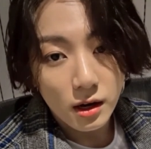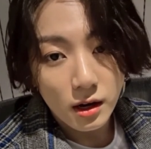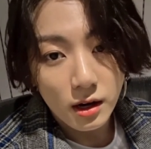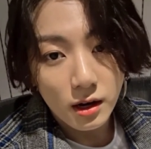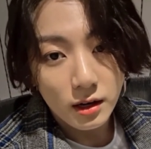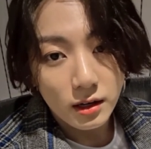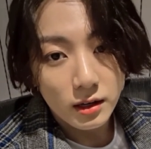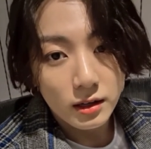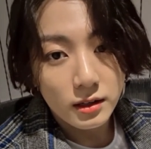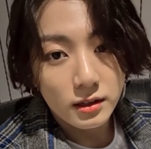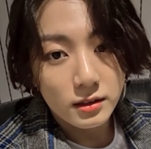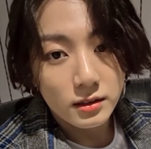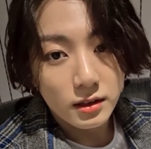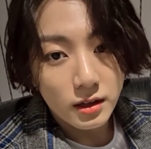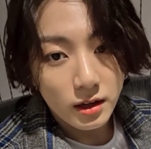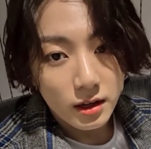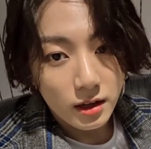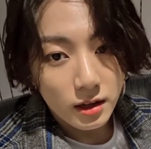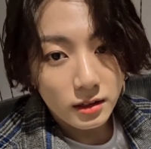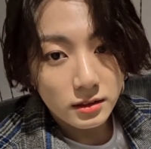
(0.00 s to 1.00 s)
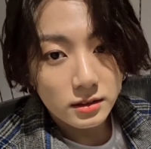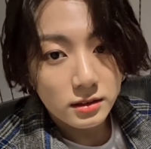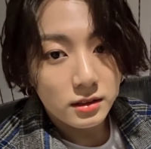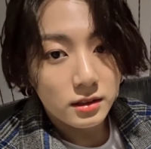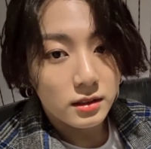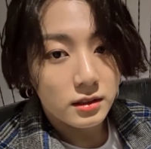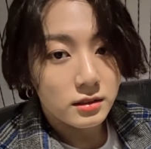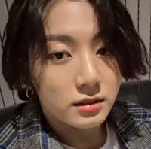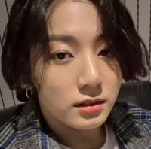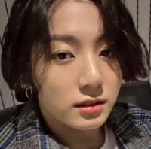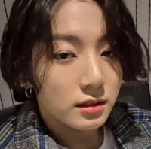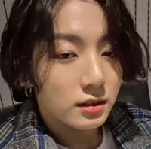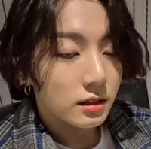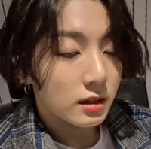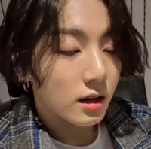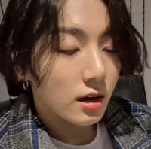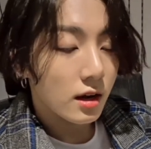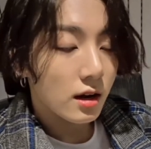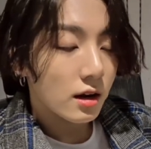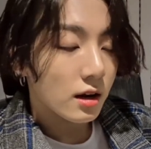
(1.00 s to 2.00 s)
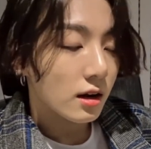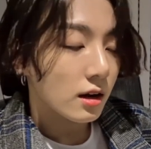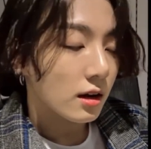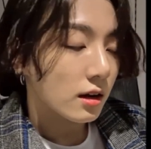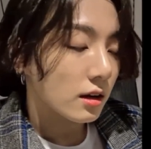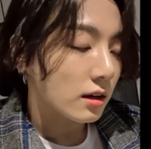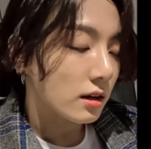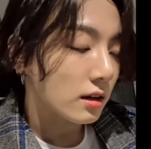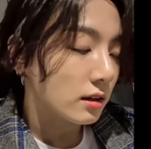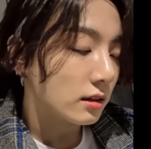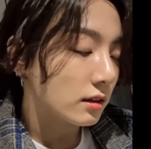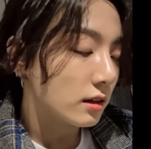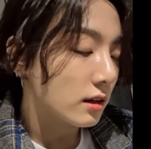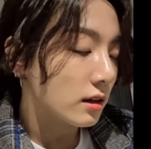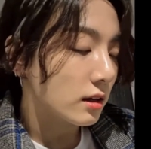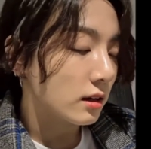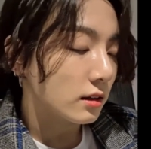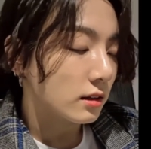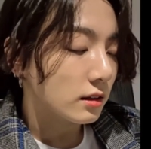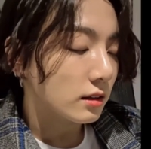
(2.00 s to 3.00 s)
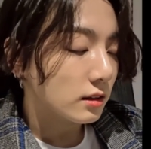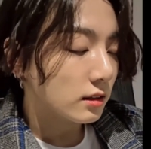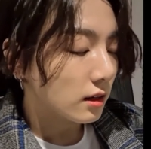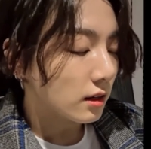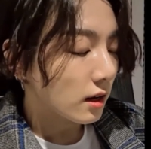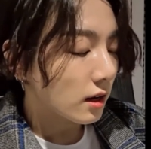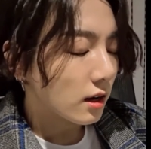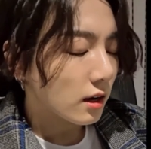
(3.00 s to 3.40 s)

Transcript: I would like to see BTS more natural and